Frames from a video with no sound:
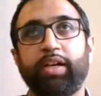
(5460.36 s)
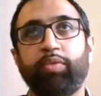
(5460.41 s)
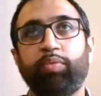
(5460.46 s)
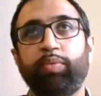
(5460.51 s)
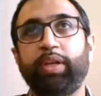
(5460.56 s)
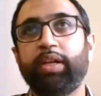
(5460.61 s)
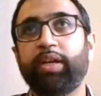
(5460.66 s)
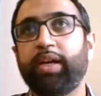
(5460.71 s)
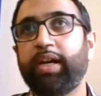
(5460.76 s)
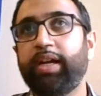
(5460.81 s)

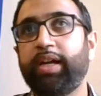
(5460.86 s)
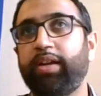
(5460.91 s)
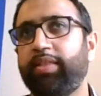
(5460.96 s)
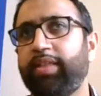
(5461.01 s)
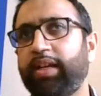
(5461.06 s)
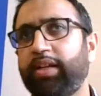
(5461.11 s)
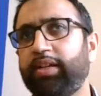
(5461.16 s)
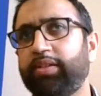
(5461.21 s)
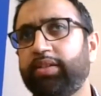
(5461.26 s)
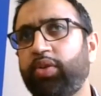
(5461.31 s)
We heard, I
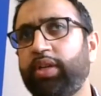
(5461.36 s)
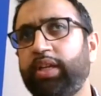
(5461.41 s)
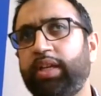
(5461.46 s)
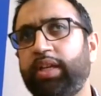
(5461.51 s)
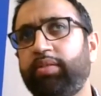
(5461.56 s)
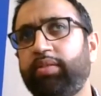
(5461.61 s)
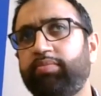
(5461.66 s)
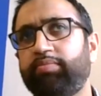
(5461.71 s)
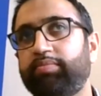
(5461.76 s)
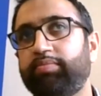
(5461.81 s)
think,
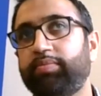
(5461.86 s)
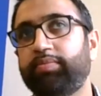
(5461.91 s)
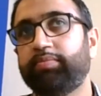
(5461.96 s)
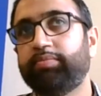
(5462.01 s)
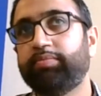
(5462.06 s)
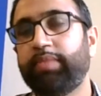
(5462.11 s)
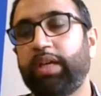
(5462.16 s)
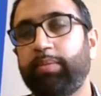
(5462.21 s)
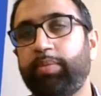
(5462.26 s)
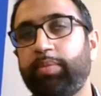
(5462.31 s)
only
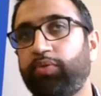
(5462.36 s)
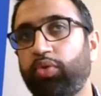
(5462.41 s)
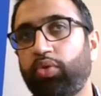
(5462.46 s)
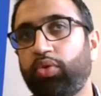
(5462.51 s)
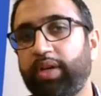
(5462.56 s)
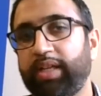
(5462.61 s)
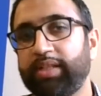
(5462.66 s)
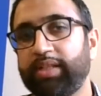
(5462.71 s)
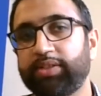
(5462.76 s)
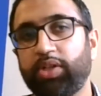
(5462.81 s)
maybe
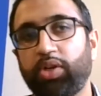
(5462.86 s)
4 days